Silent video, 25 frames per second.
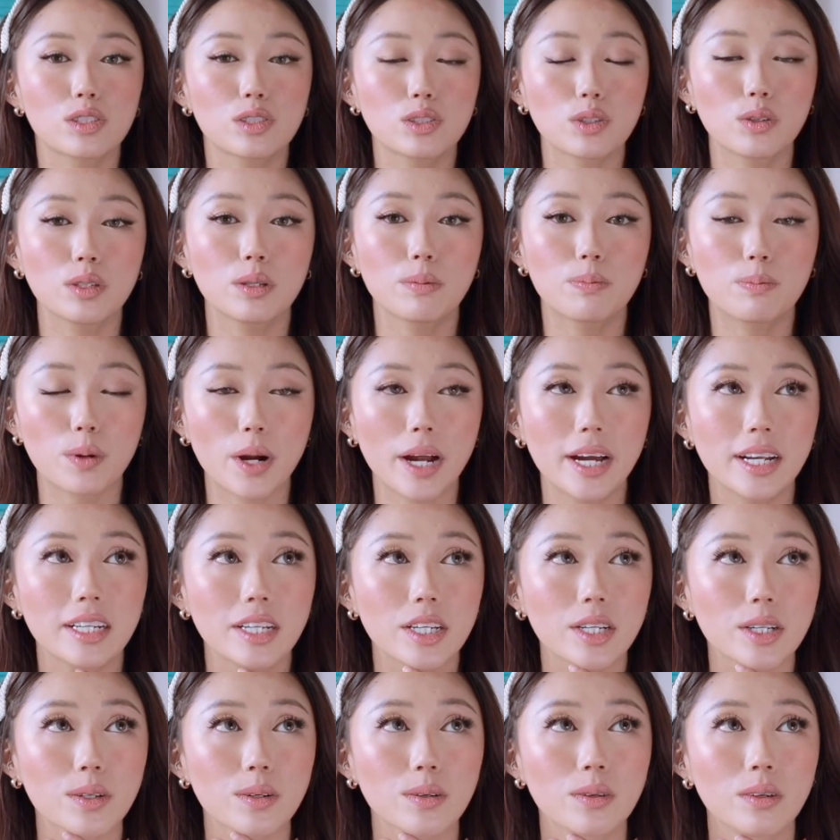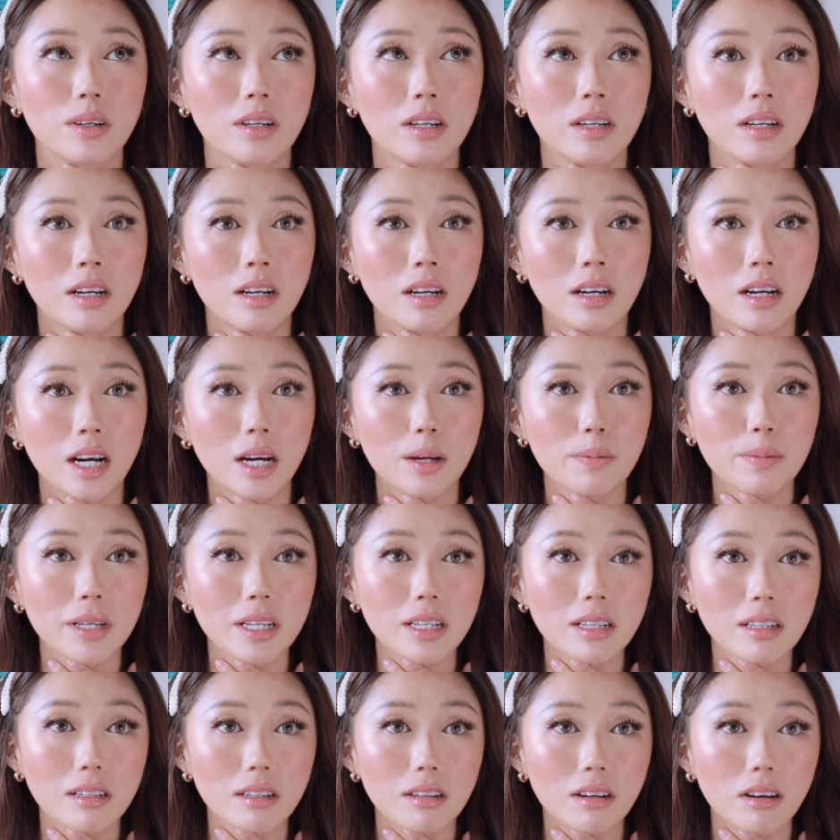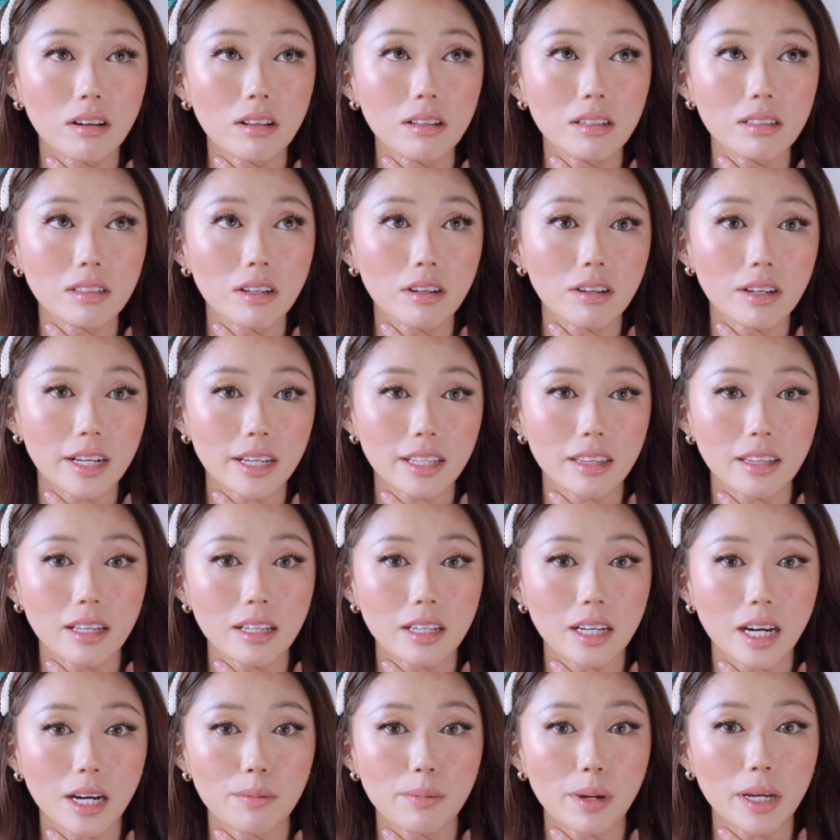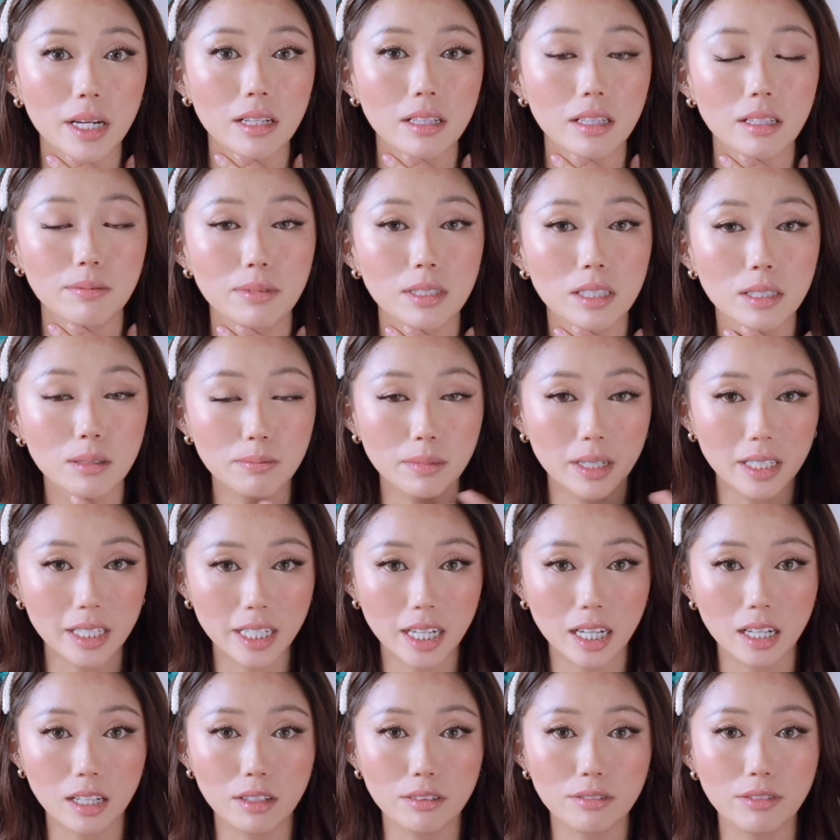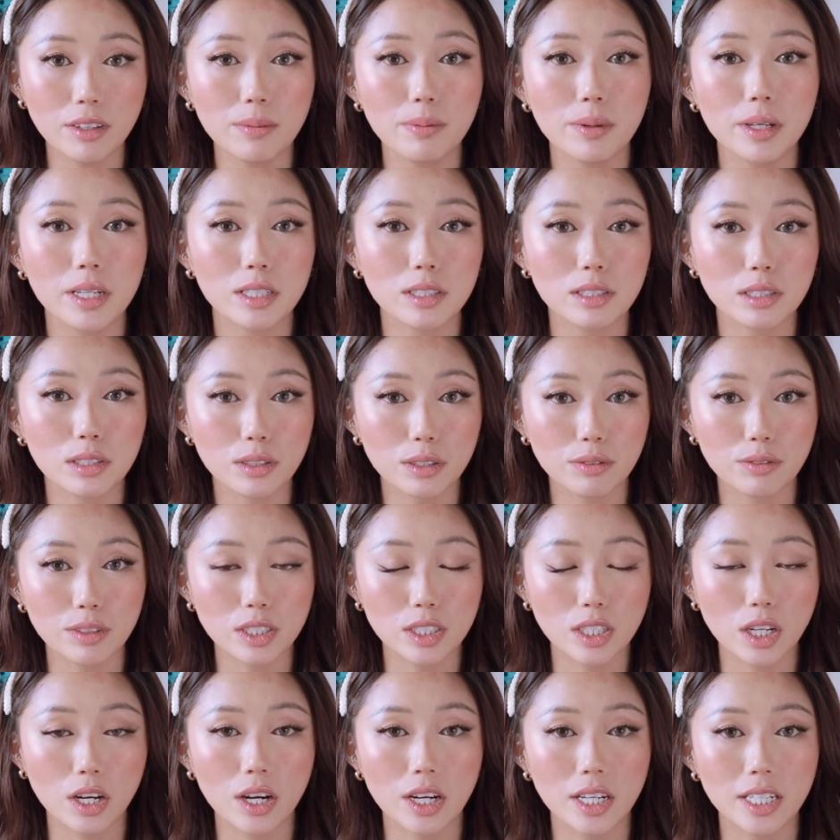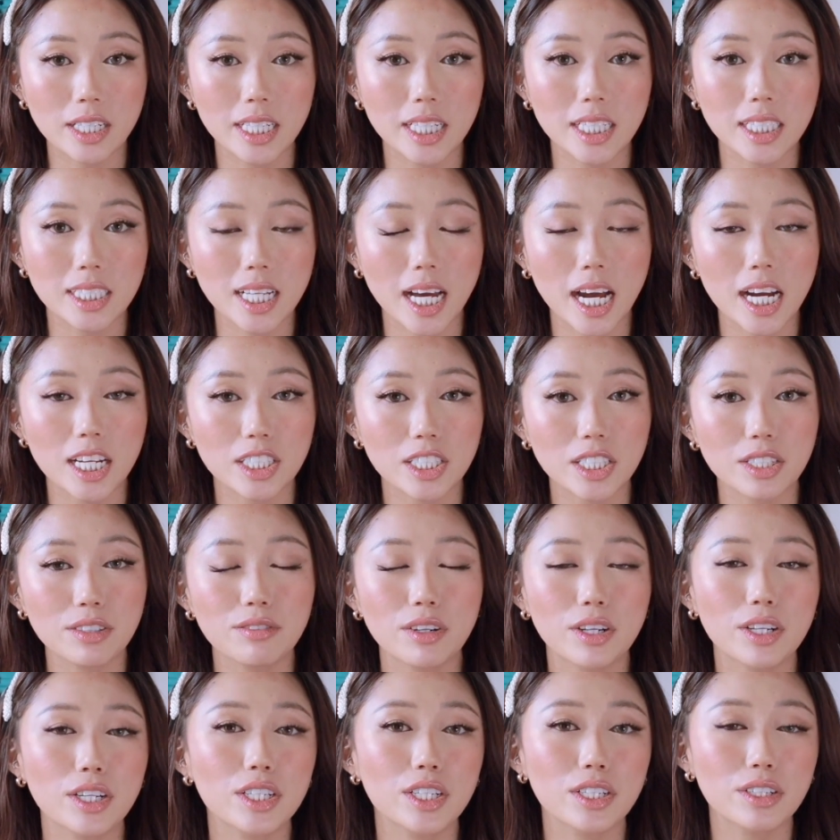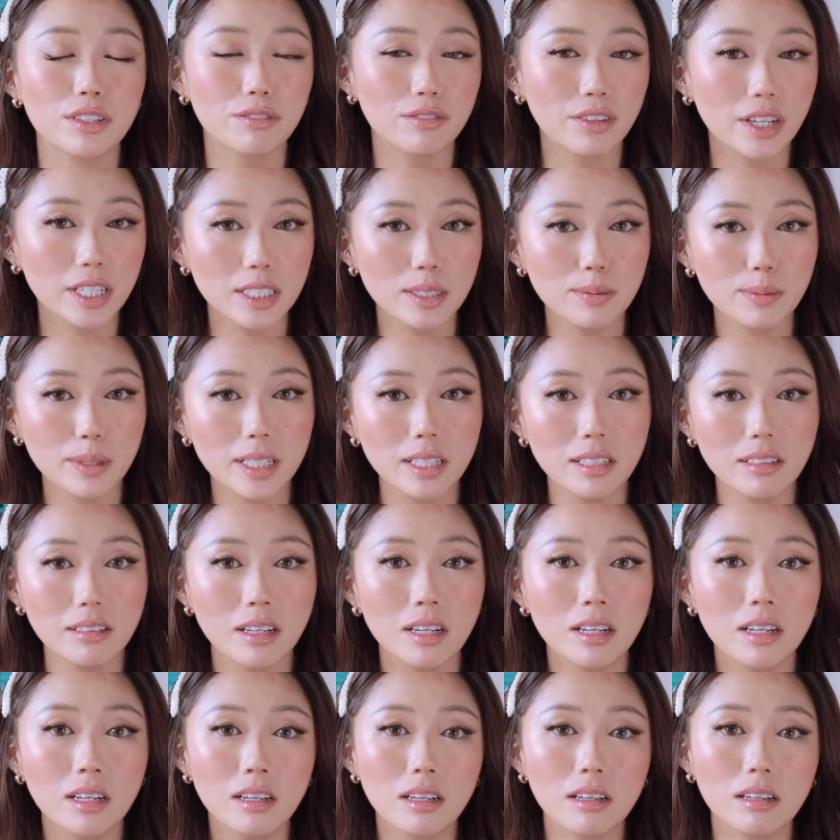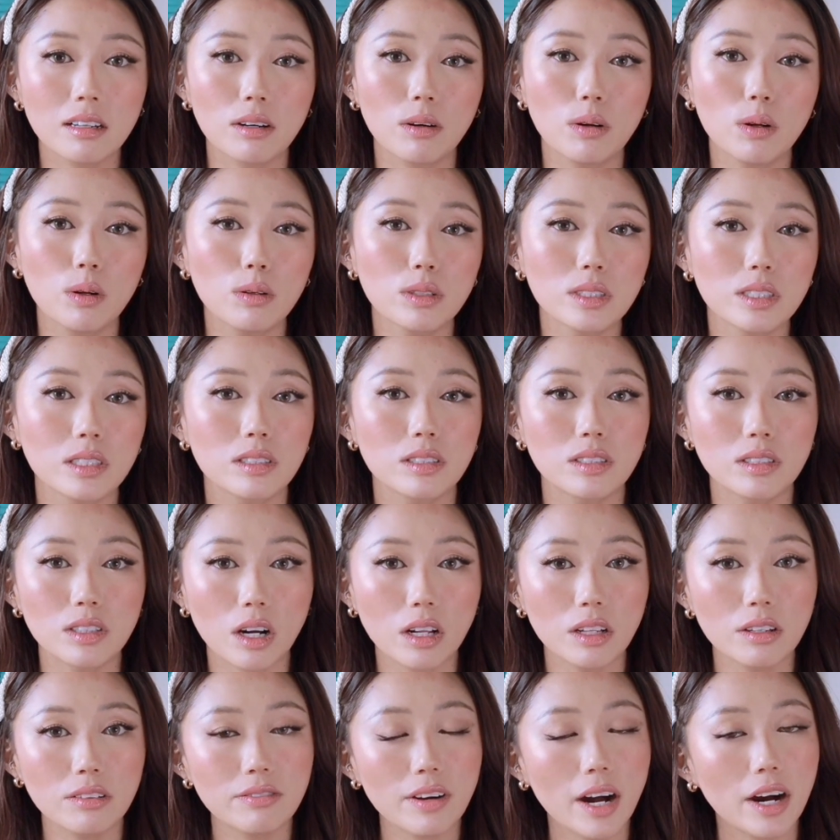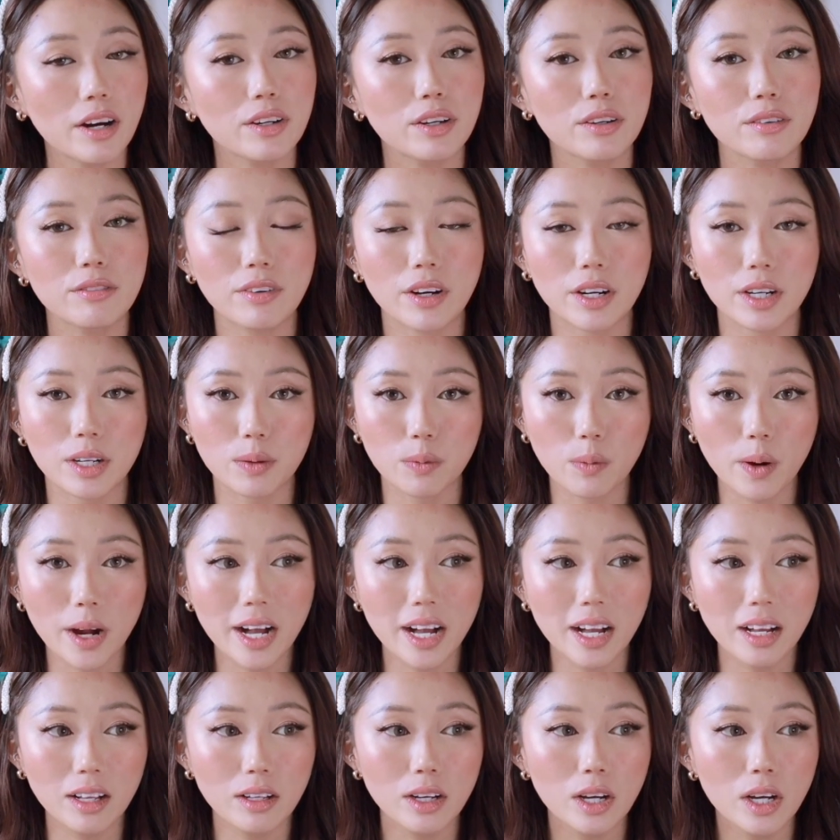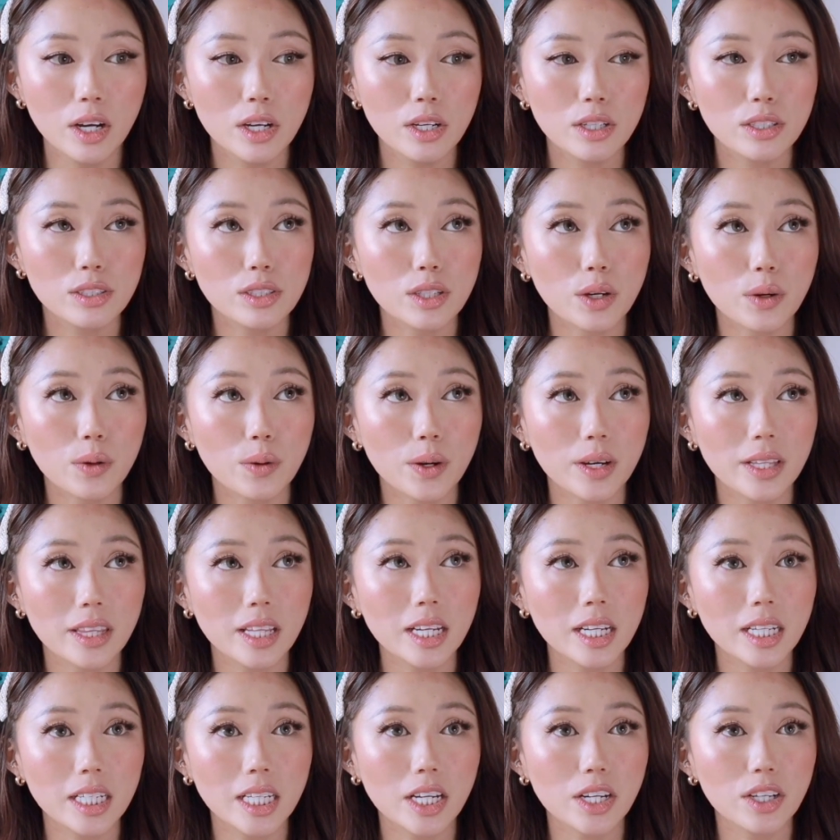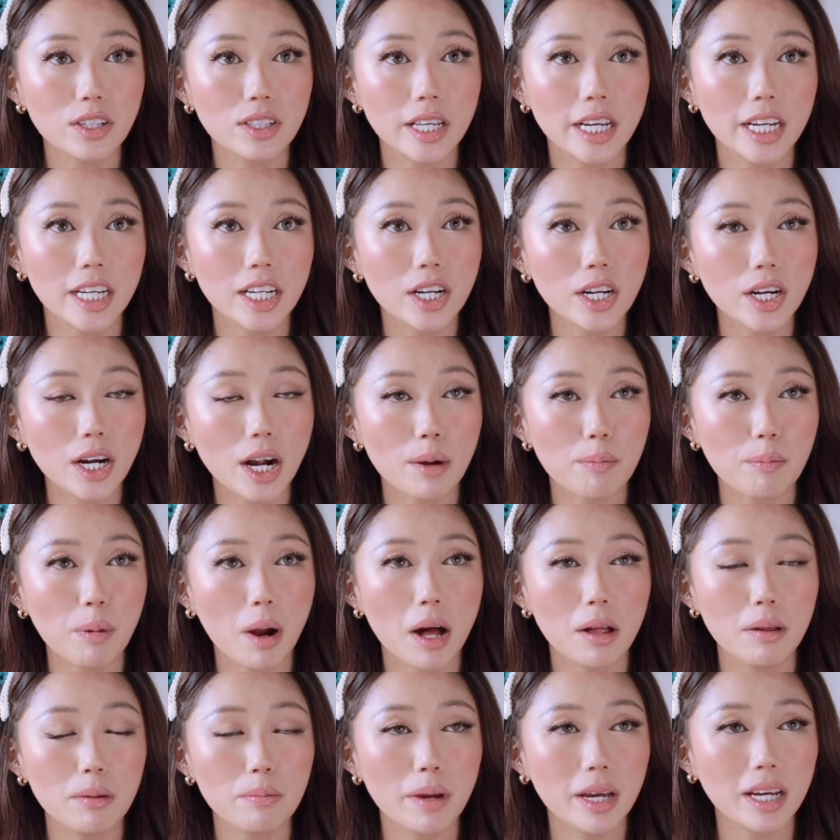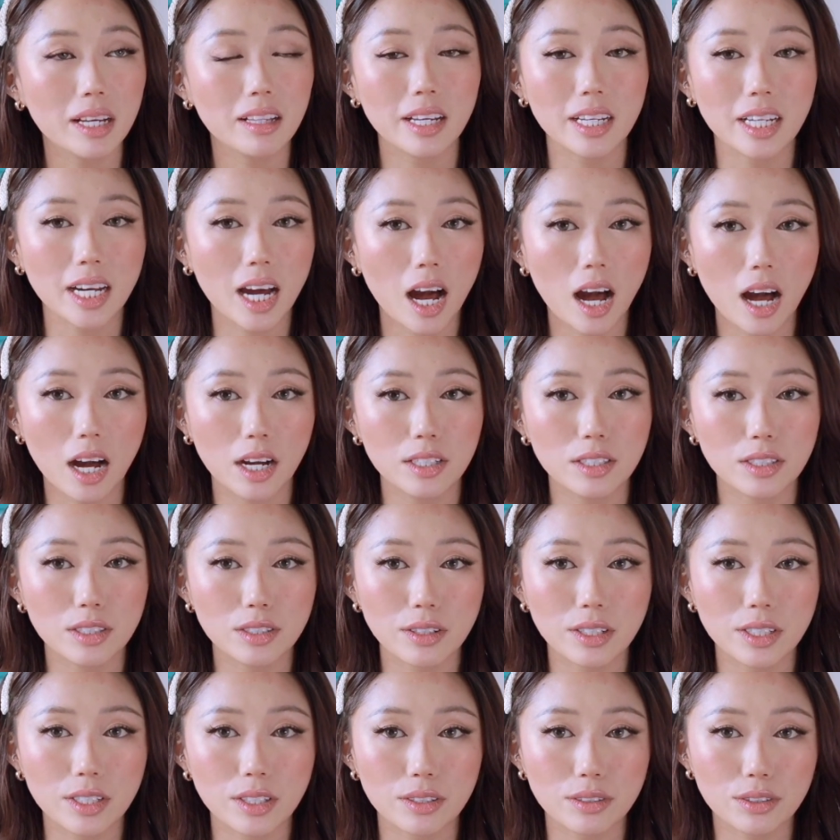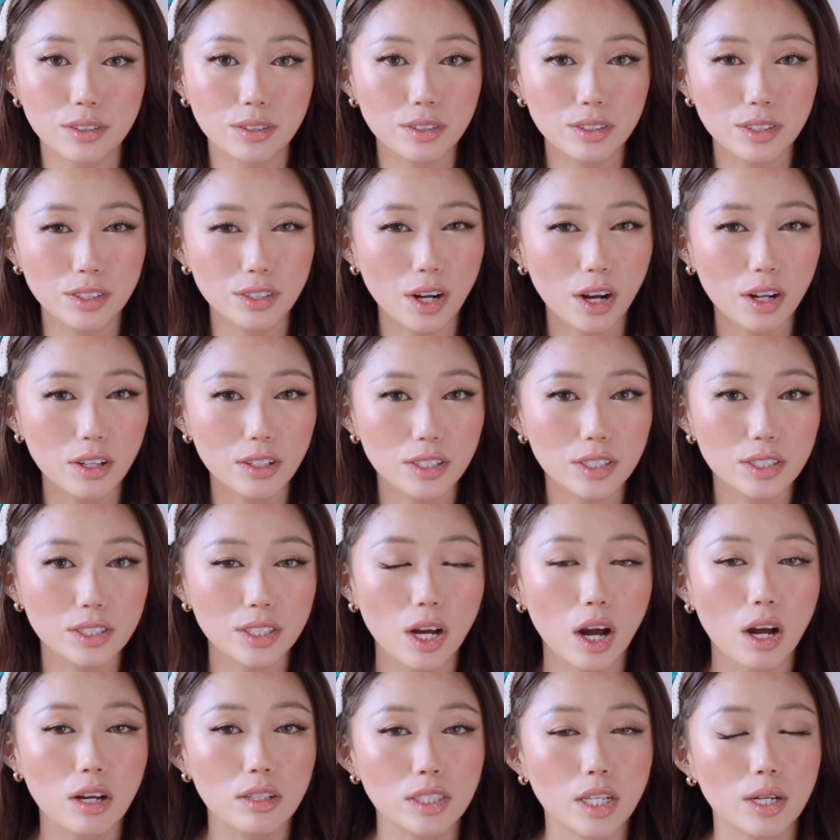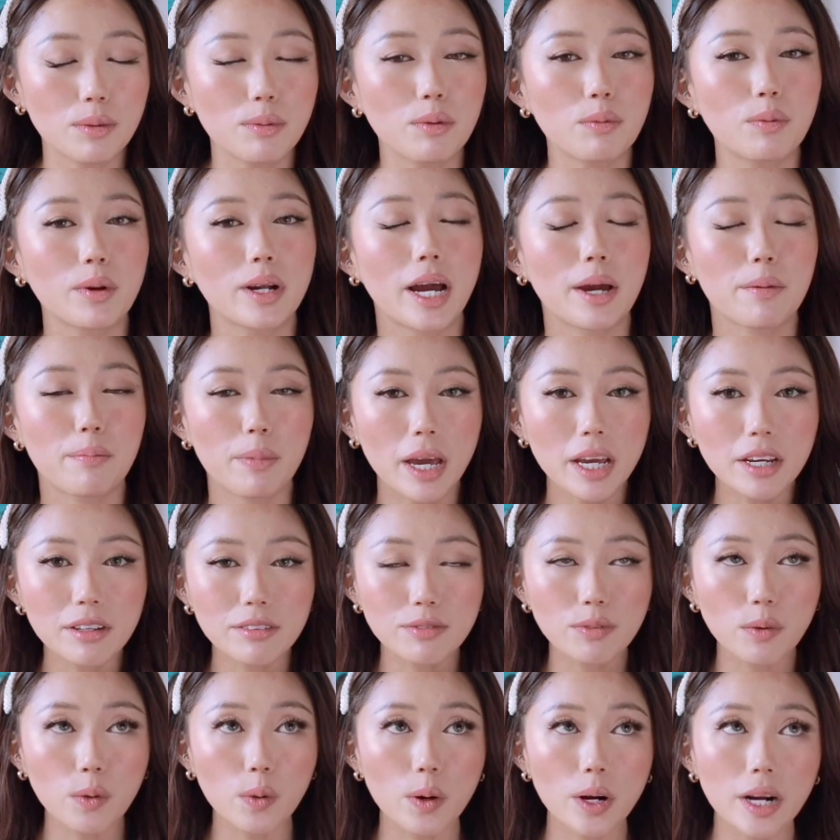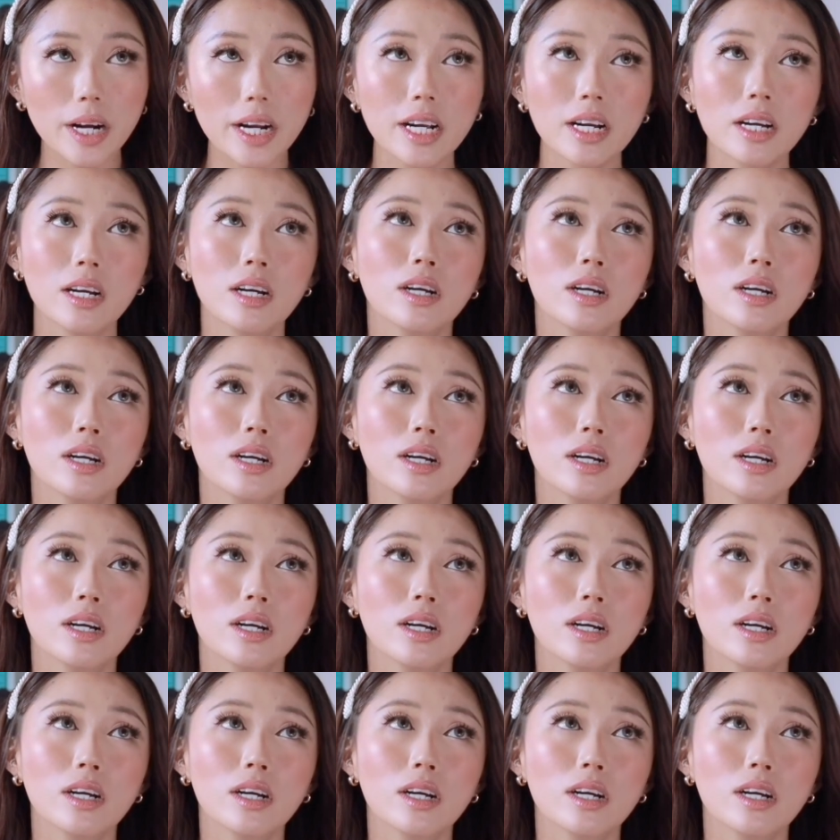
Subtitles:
sold it brand new. I mean, all in all, I think I made a little money out of it because Louis Vuitton is actually a very good investment. It holds its dollar value very well. So I think a year later, I probably make like $100 or $200 on top of what I paid for.